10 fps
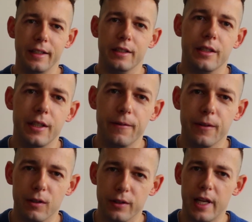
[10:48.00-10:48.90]
It's
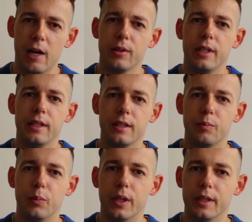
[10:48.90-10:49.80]
difficult
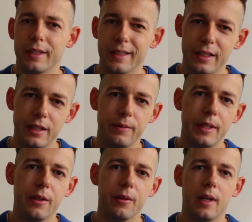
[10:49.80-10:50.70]
nowadays, but in this
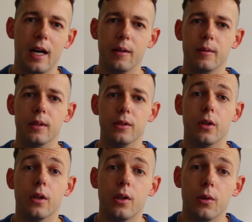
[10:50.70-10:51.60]
video I will
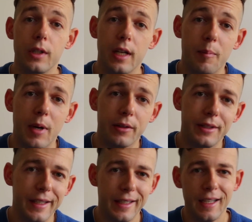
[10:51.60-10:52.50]
talk only
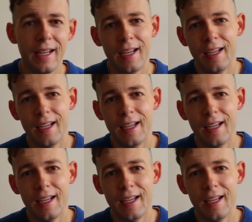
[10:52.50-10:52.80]
about the